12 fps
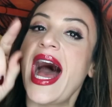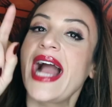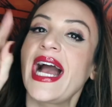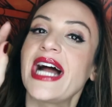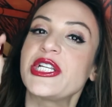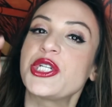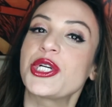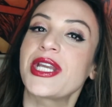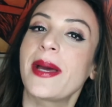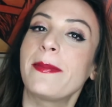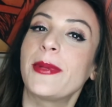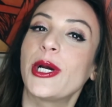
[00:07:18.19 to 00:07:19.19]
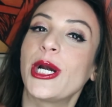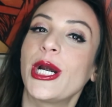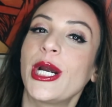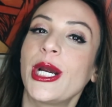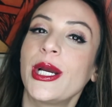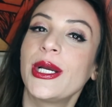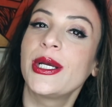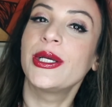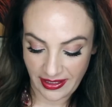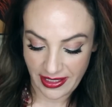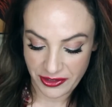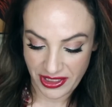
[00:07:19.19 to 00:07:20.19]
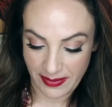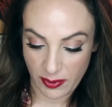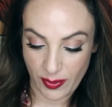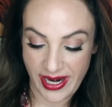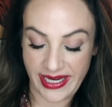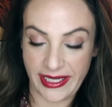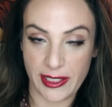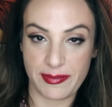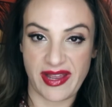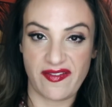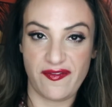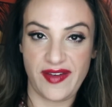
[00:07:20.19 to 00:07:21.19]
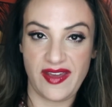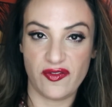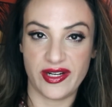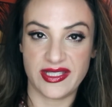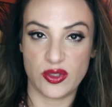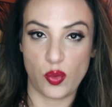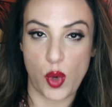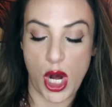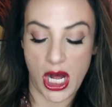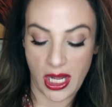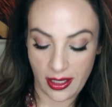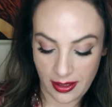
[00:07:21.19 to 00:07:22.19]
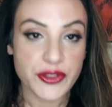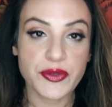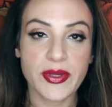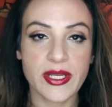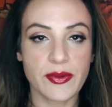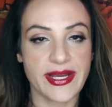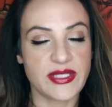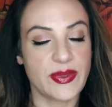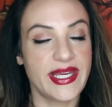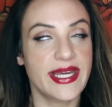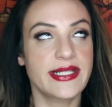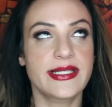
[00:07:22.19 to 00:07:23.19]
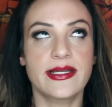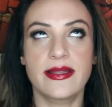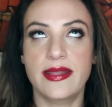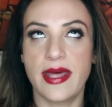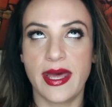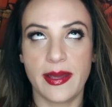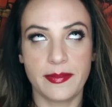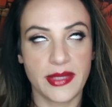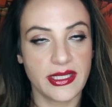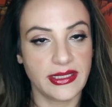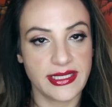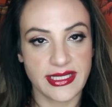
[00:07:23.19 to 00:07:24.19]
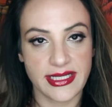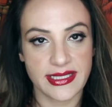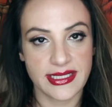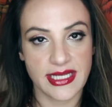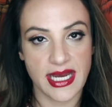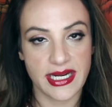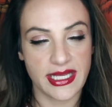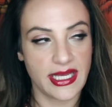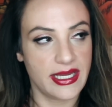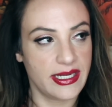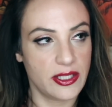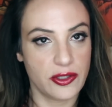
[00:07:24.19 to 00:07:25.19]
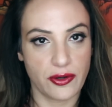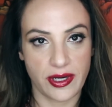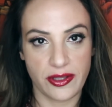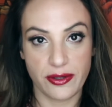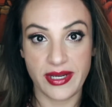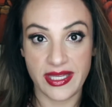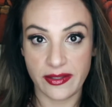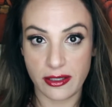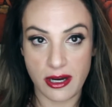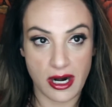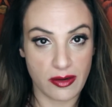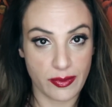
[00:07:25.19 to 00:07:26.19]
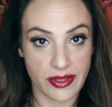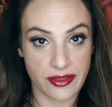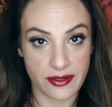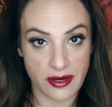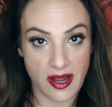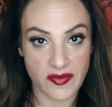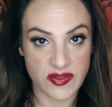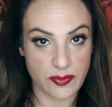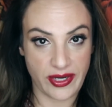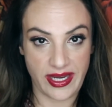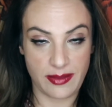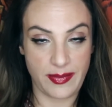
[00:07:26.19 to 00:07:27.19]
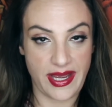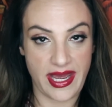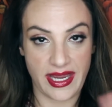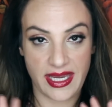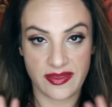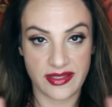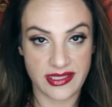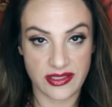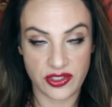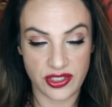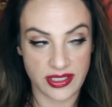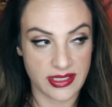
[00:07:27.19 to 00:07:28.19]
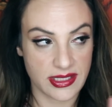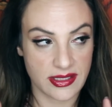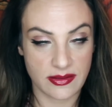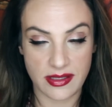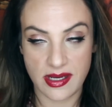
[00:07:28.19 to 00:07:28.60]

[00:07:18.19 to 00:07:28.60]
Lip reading: I got your number. I got your number right here in my favorites, Wah. So anyways, we get them, Lizzie and Scotty, honey, and they're in the car with their offspring in back, and this is just